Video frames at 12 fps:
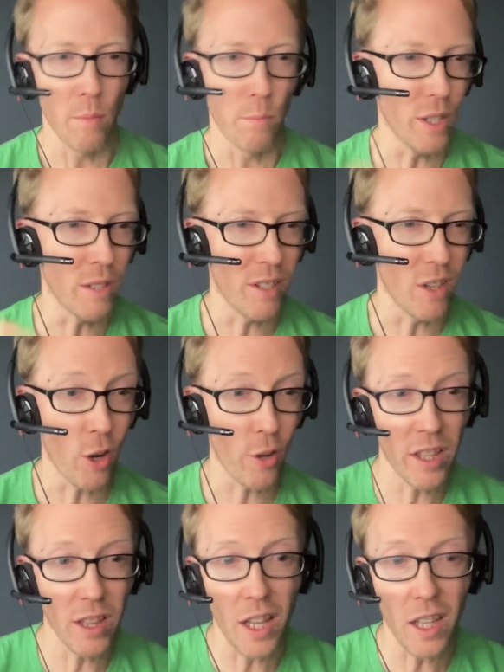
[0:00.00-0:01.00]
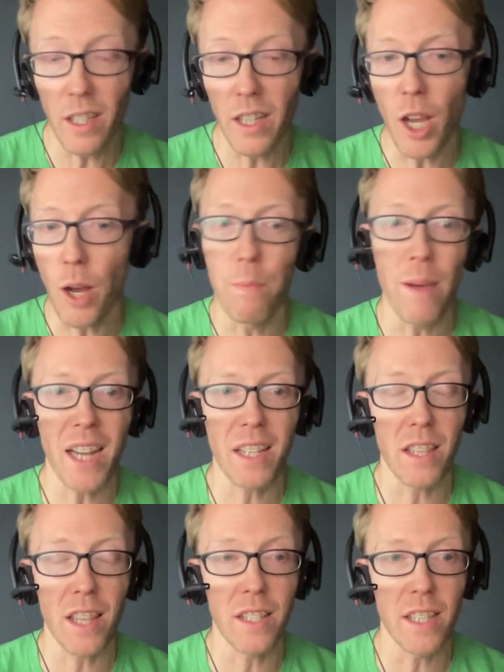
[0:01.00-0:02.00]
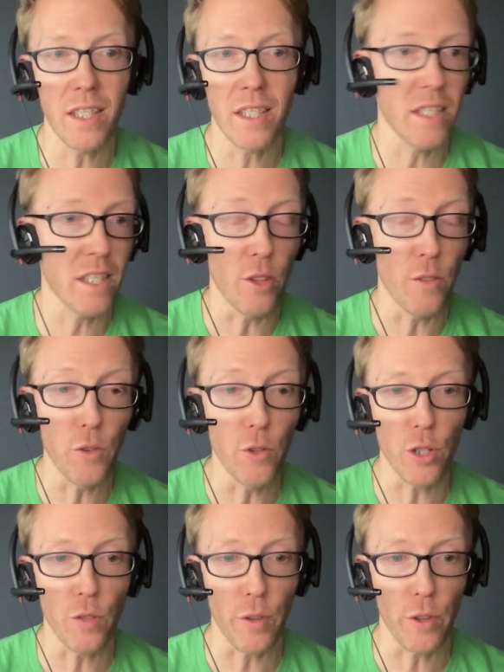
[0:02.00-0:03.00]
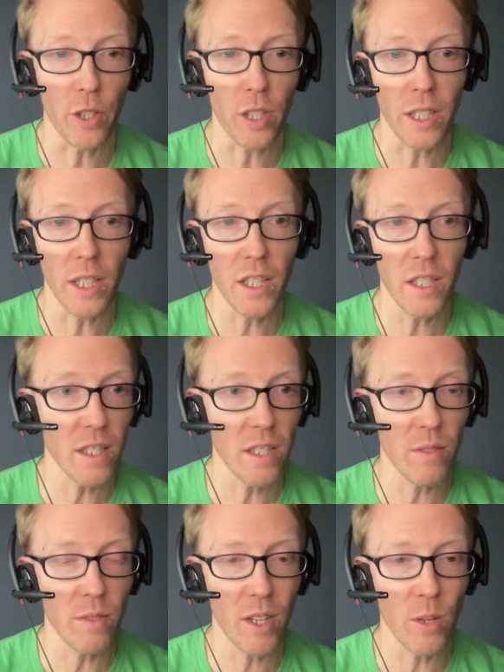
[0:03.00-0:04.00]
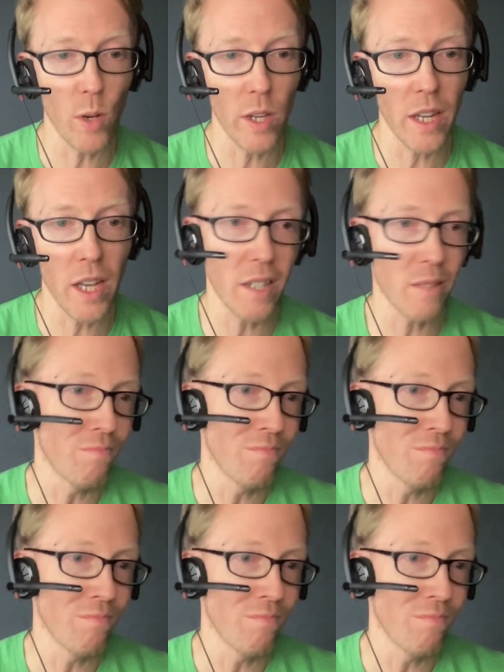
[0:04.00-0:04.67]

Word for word: But are they likely to come back to that dentist in the future for their cleanings and, and whatnot?